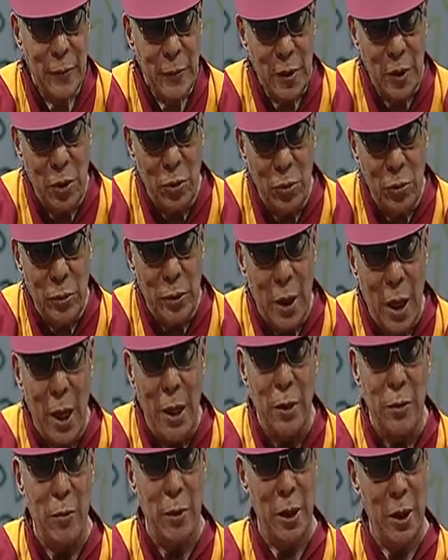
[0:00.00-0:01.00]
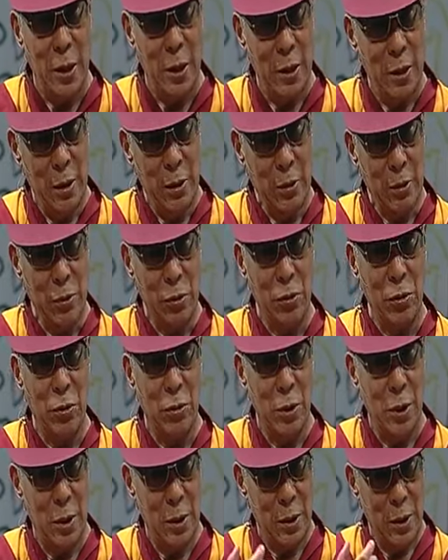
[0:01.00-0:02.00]
Through that way,
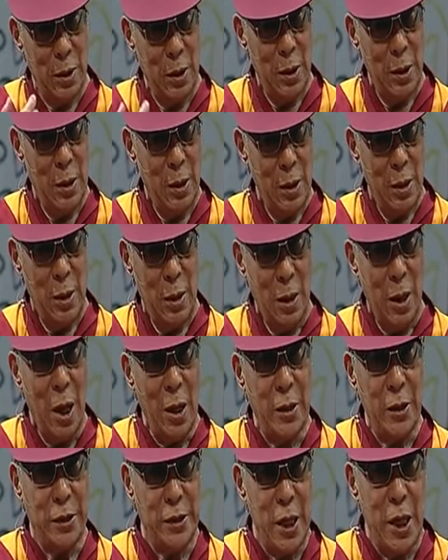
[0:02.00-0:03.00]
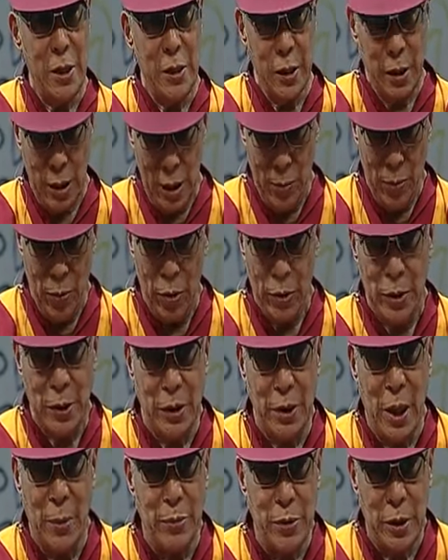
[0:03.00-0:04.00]
your understanding about the
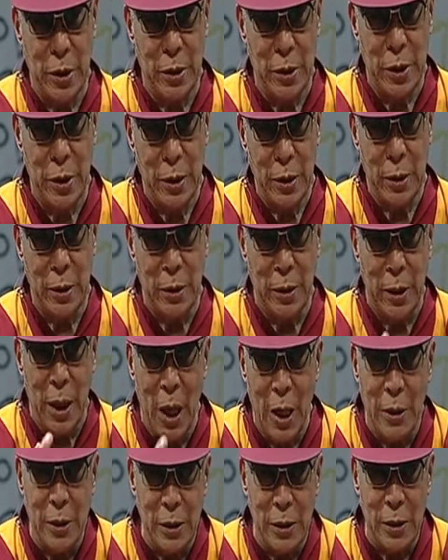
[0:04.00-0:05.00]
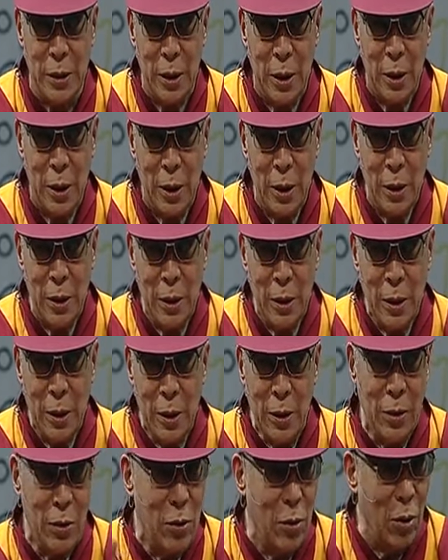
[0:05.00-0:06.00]
subject, that is
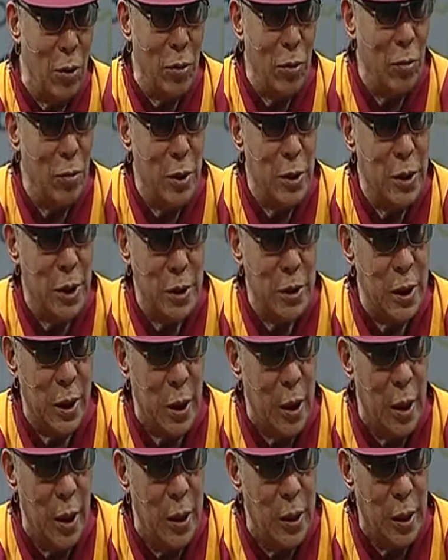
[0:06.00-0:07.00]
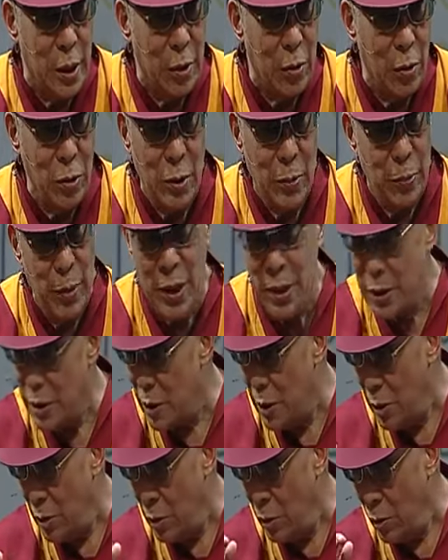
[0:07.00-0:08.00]
not only just hearing on the base,
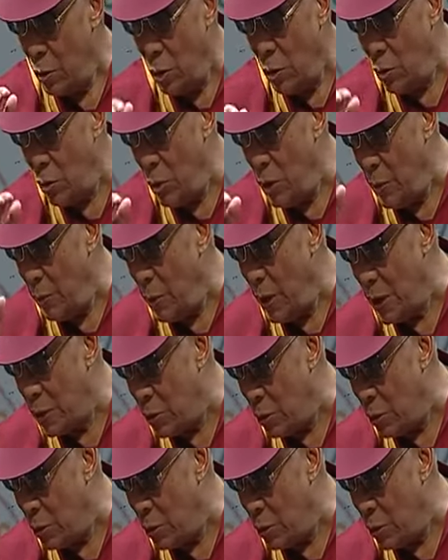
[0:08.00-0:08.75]
not only based